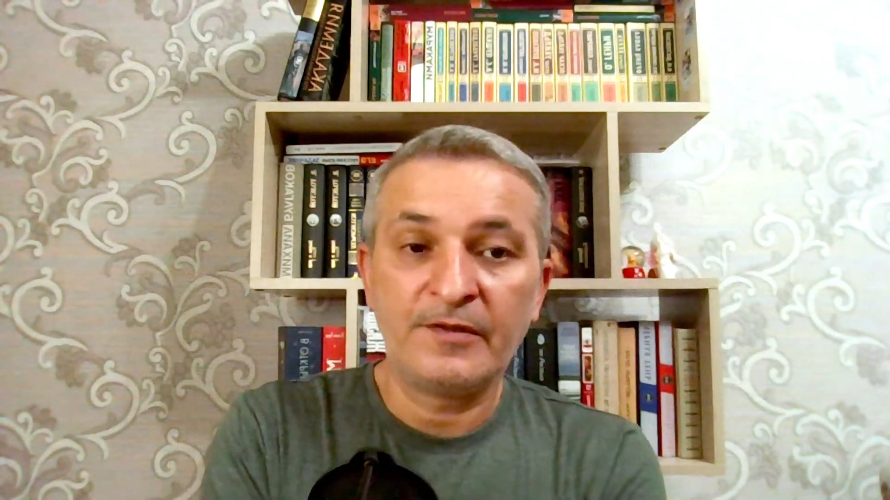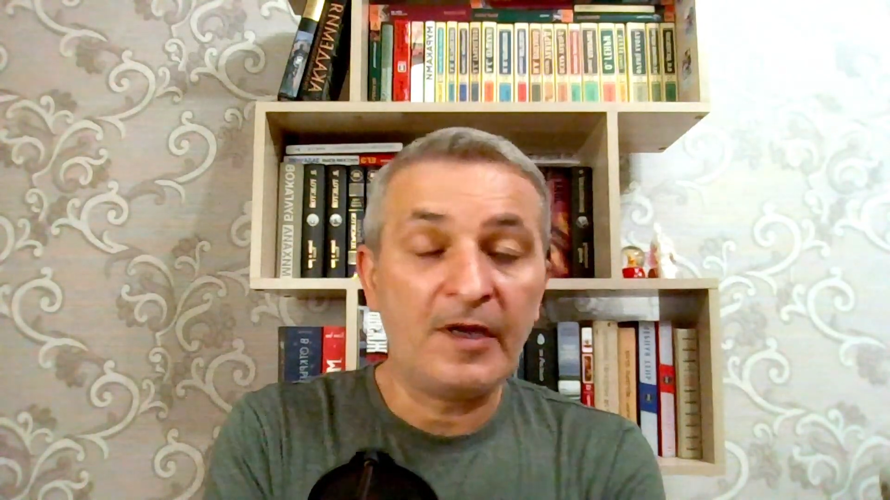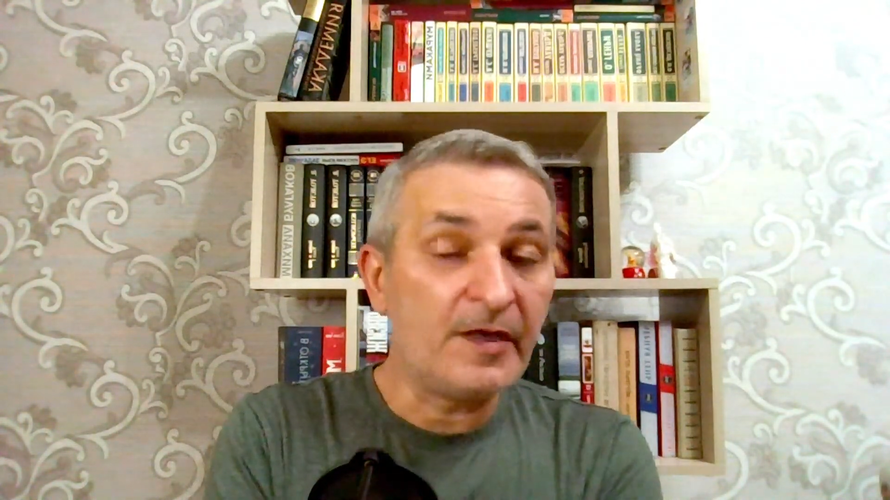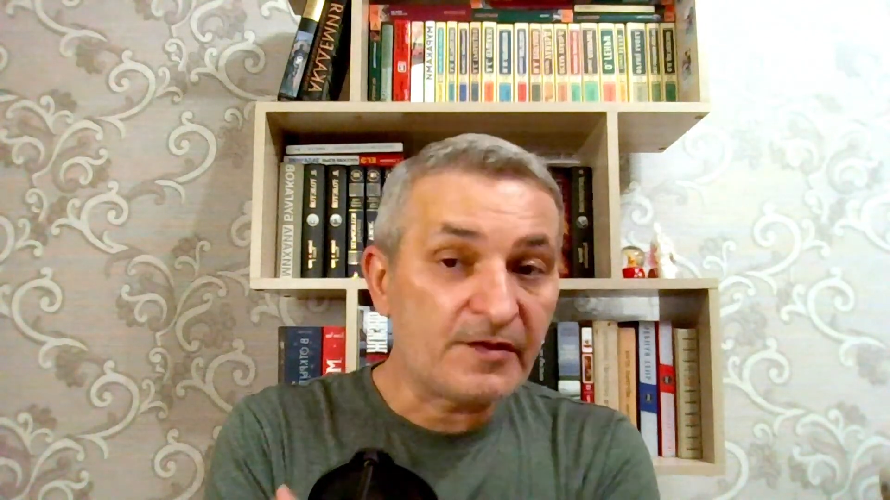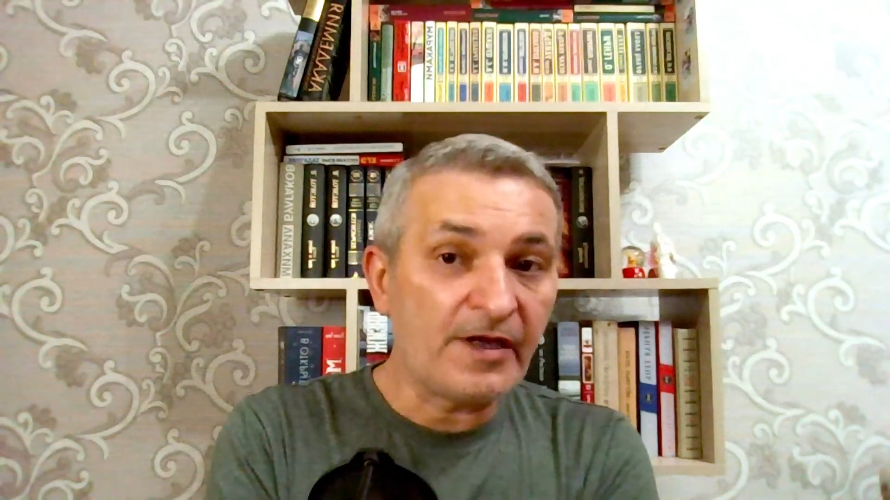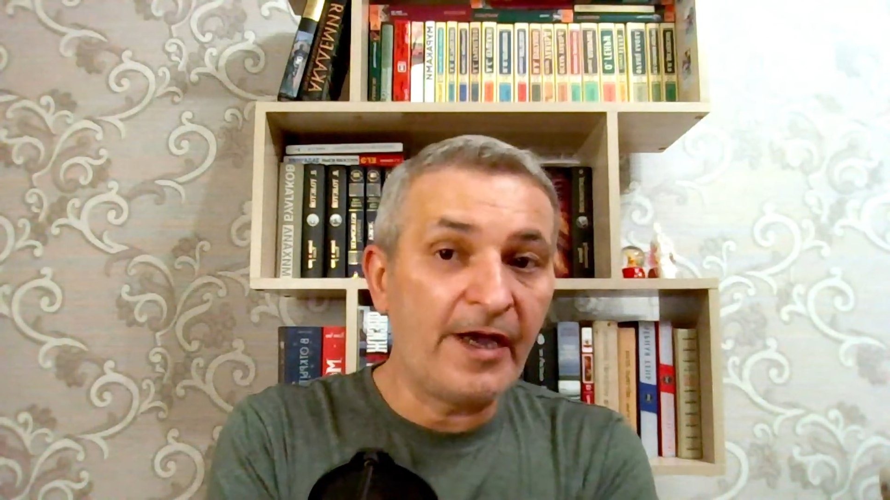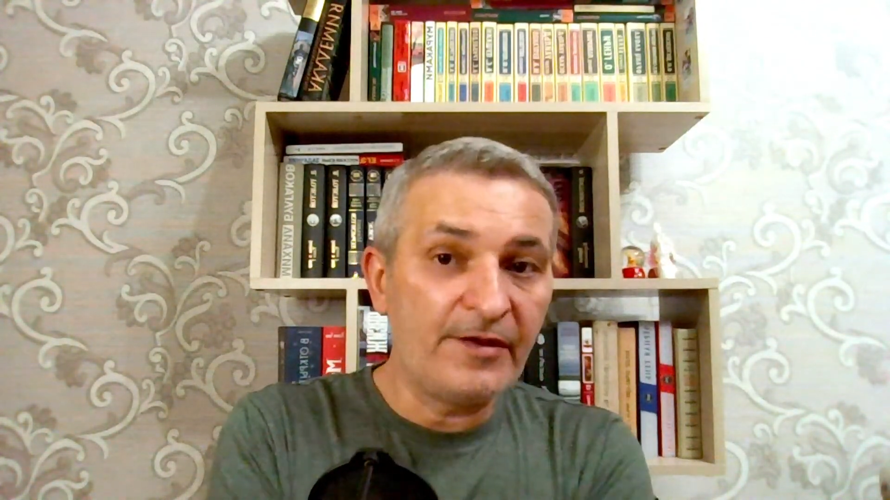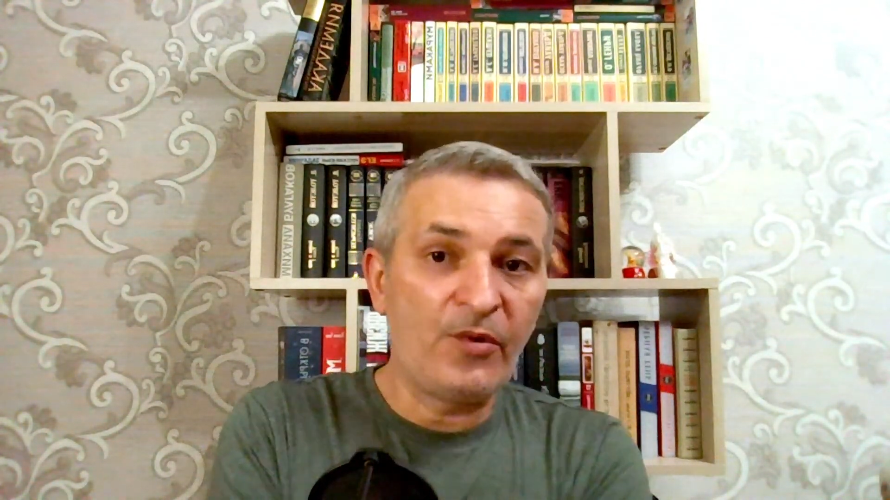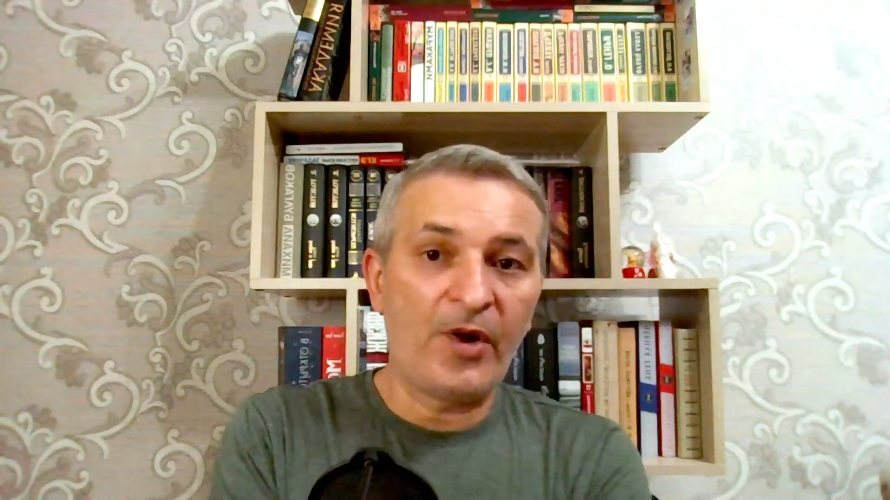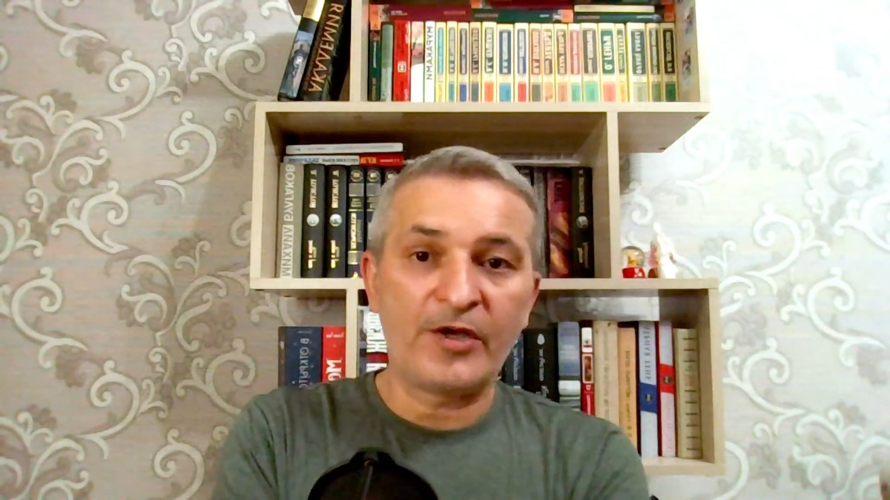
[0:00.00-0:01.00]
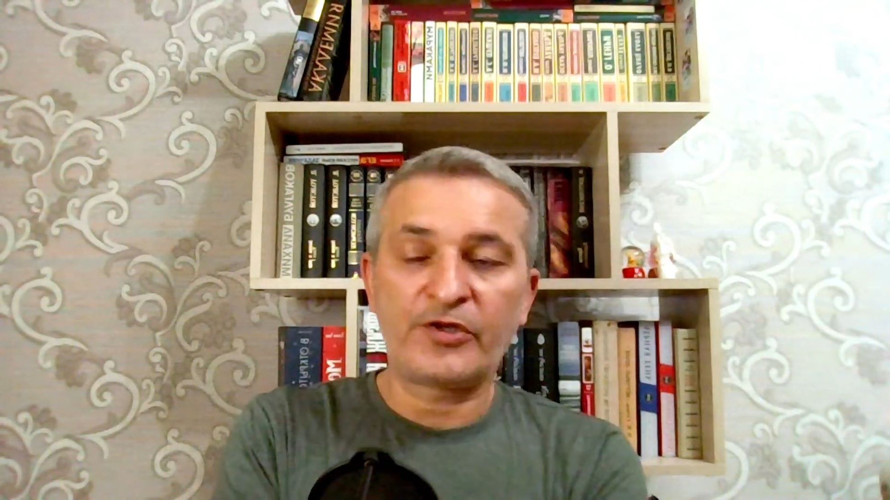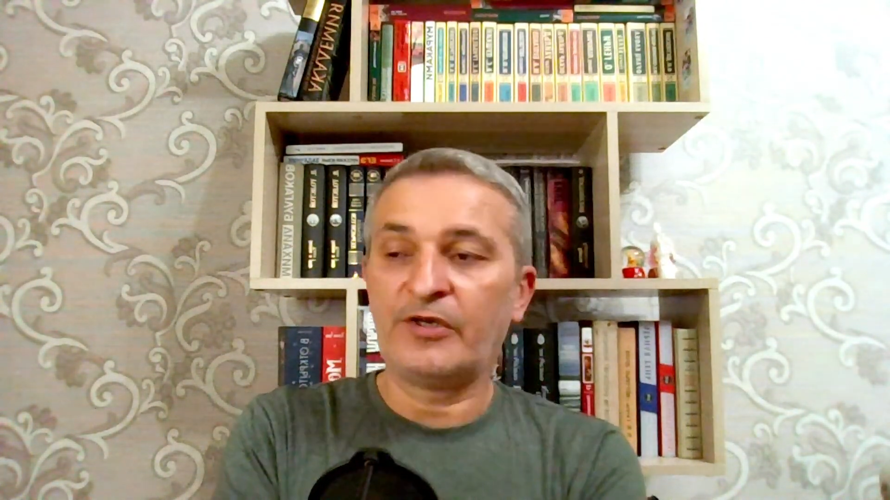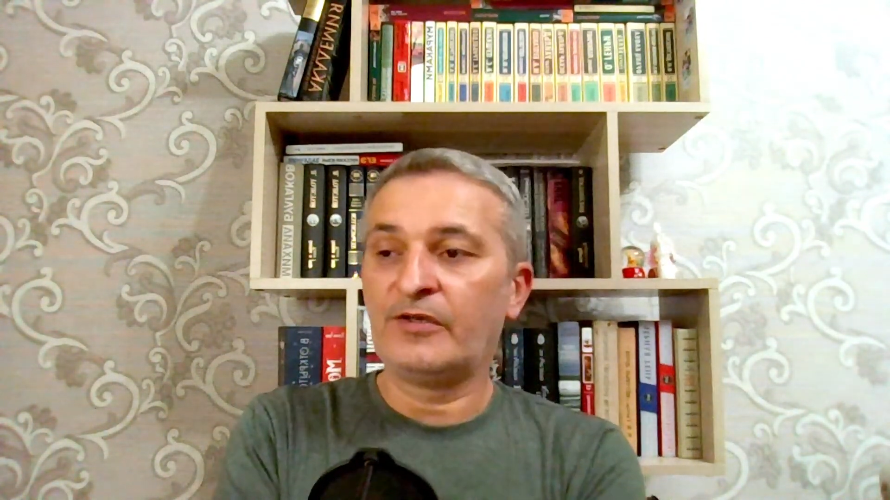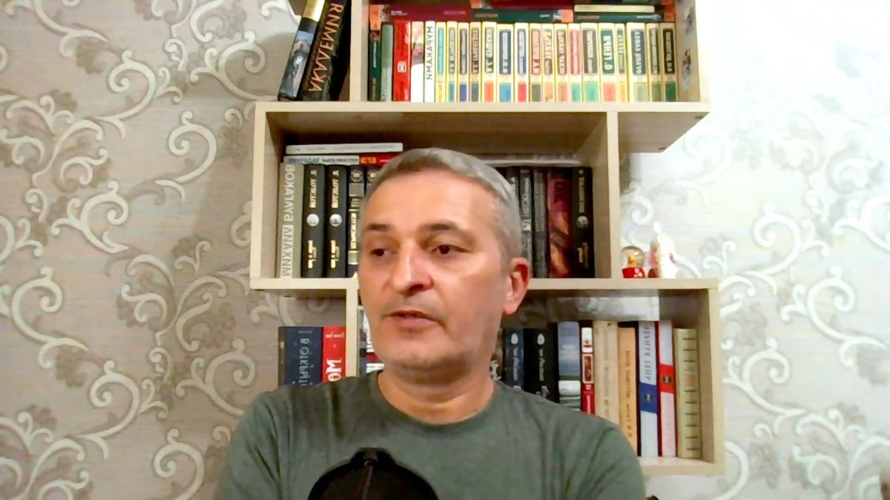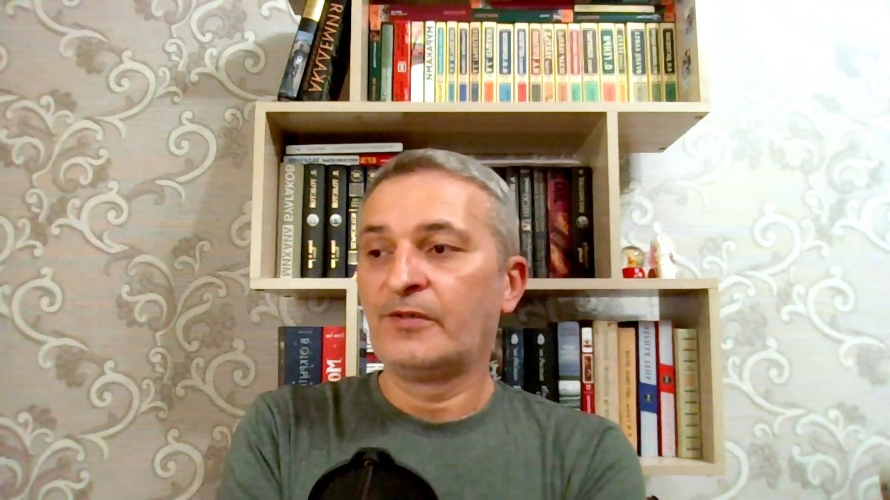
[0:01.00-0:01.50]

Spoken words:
inside the Russia,